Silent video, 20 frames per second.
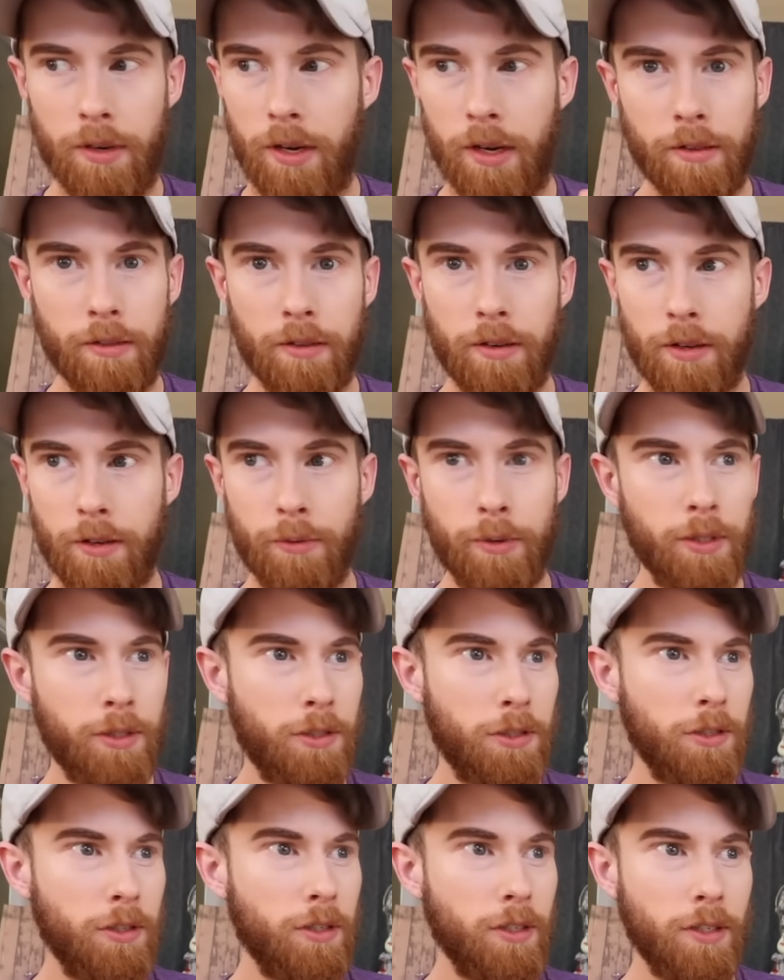I think we
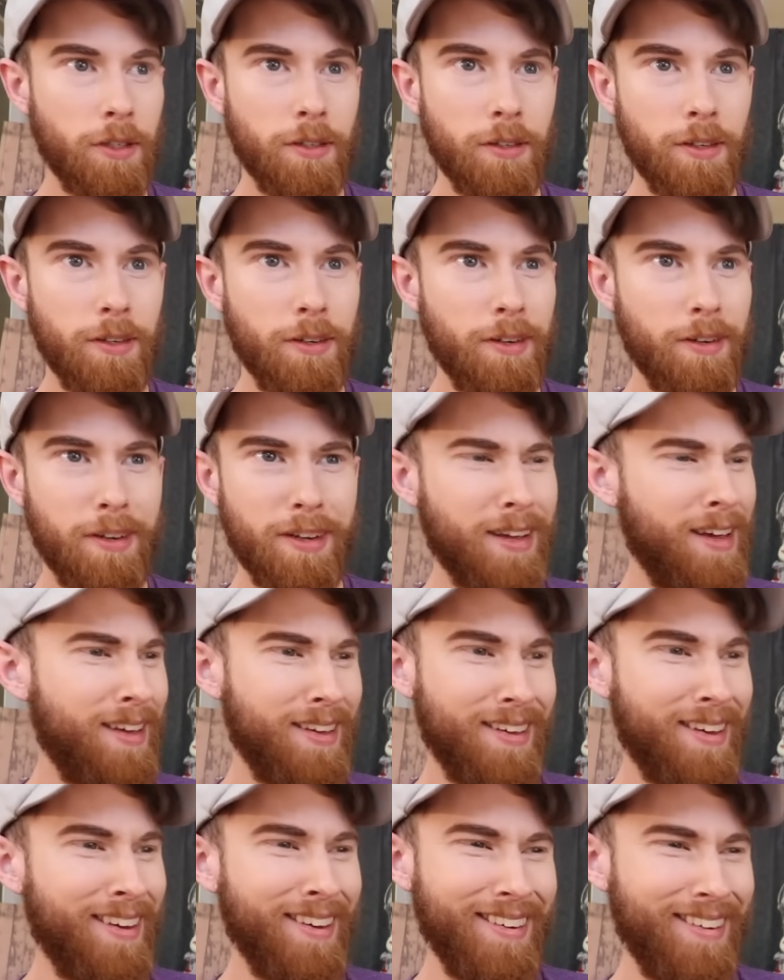should.
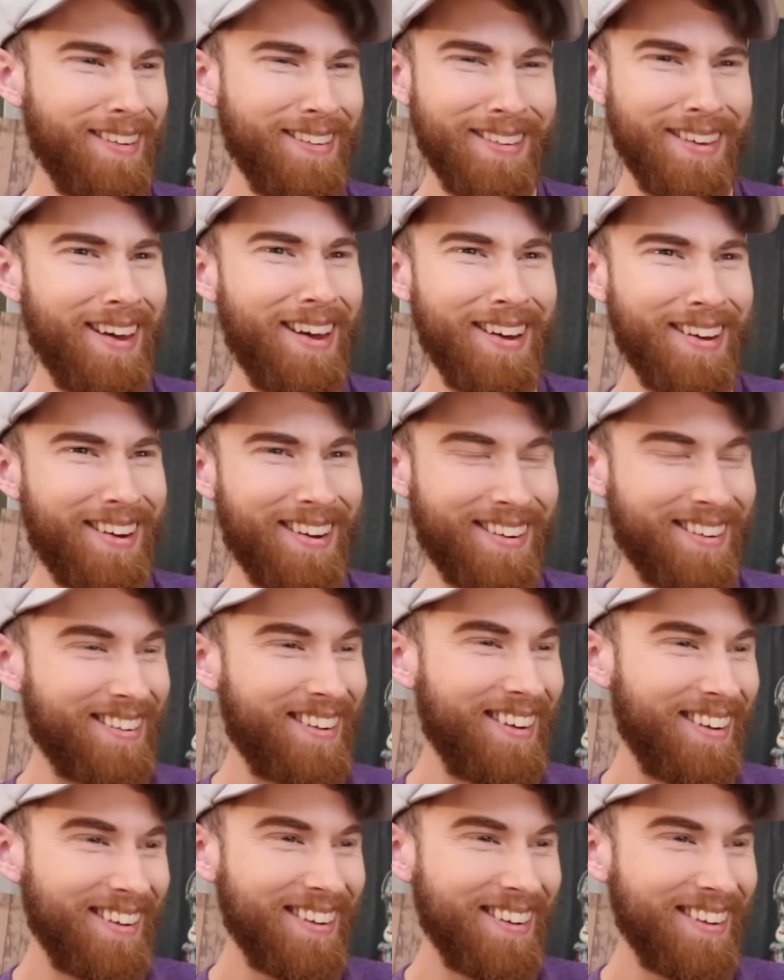Yeah.